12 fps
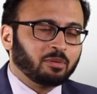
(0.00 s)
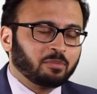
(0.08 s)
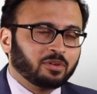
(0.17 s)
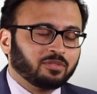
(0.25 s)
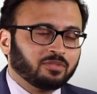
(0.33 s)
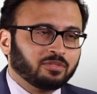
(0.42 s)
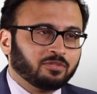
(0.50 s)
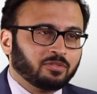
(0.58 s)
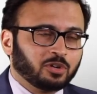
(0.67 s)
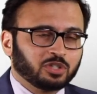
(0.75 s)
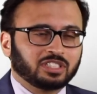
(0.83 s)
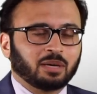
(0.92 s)
I remember
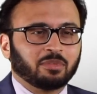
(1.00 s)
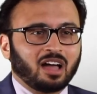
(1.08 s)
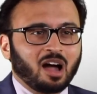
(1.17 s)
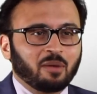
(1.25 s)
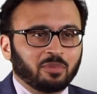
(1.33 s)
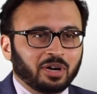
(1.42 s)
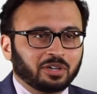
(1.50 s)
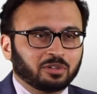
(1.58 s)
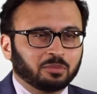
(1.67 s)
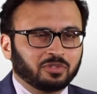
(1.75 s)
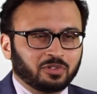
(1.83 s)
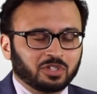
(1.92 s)
the first time in the operating
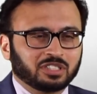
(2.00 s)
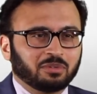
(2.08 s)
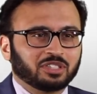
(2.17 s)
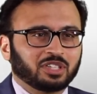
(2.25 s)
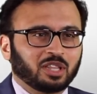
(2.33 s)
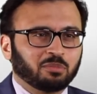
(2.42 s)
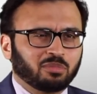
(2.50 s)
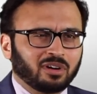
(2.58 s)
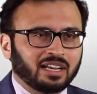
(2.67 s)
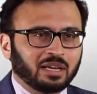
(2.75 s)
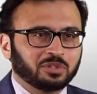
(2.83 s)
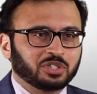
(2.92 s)
room, the first time I saw the
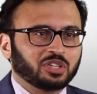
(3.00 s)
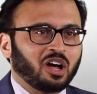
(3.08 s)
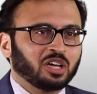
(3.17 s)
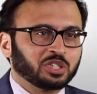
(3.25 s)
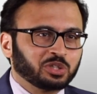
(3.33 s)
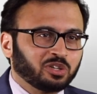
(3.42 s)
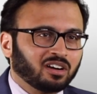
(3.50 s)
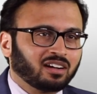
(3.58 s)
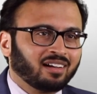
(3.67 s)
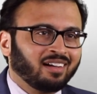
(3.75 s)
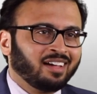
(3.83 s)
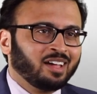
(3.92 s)
brain, I was just awestruck
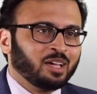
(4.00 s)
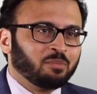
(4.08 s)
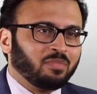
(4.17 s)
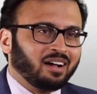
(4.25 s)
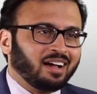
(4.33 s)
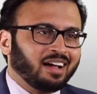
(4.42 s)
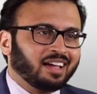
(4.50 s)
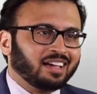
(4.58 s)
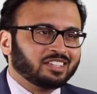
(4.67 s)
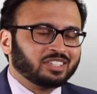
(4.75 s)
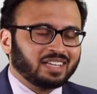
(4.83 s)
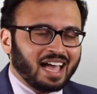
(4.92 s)
by
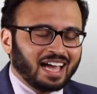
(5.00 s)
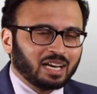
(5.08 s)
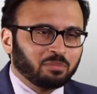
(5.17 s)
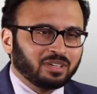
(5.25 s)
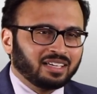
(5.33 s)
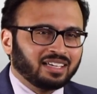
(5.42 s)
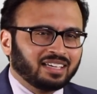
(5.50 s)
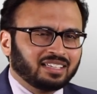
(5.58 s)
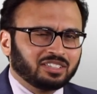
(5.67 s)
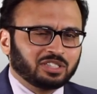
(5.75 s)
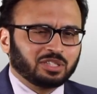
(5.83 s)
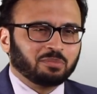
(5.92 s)
its anatomy
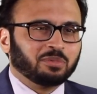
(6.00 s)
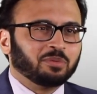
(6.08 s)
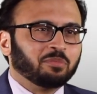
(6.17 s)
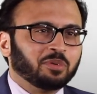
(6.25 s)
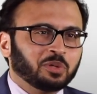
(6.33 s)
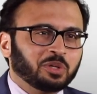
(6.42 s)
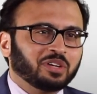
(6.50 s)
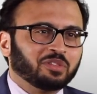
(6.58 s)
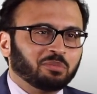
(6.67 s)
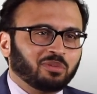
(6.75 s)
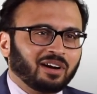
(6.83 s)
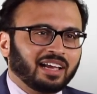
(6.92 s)
and just the beauty of
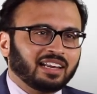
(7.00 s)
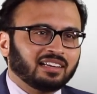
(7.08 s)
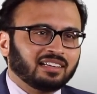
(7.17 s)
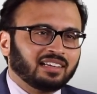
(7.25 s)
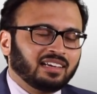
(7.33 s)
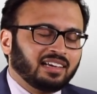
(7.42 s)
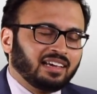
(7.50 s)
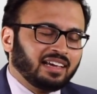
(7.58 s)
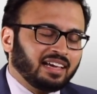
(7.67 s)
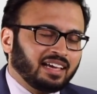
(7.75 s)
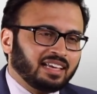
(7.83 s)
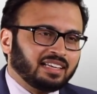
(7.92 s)
the brain.
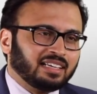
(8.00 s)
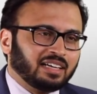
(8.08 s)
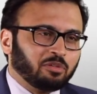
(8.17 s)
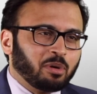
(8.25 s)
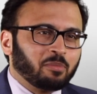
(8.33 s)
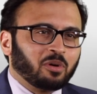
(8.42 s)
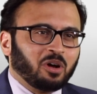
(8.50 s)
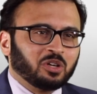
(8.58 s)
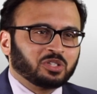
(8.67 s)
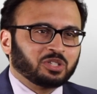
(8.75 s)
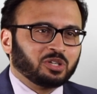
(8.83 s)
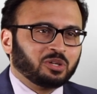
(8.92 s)
And I remember
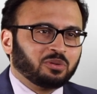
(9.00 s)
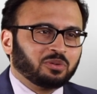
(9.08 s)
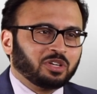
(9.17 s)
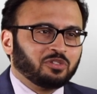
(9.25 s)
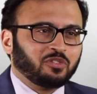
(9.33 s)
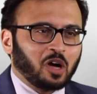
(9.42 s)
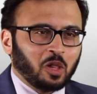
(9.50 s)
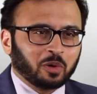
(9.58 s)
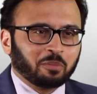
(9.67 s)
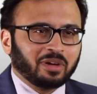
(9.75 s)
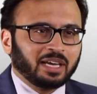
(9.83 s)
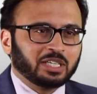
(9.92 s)
also, you know,
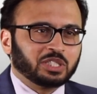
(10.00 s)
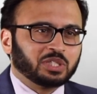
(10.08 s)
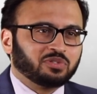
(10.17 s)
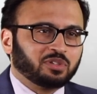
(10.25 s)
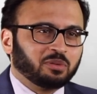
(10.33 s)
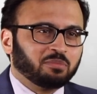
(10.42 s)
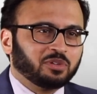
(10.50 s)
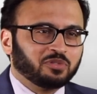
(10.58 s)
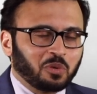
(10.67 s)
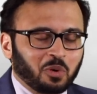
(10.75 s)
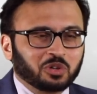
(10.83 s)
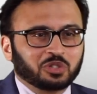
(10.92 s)
following patients from
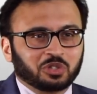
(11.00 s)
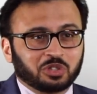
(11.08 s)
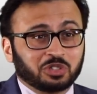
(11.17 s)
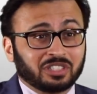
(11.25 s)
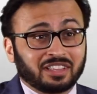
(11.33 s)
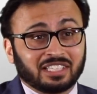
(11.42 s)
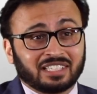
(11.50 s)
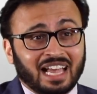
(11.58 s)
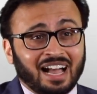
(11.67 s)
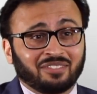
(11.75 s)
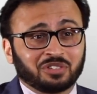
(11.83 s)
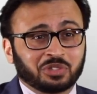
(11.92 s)
before surgery and then to
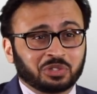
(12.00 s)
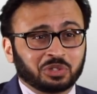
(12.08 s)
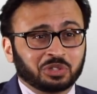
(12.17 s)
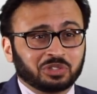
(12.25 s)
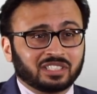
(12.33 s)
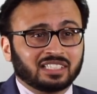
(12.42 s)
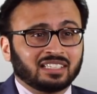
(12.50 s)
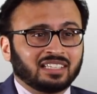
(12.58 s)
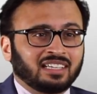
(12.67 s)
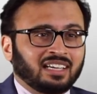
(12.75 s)
after surgery.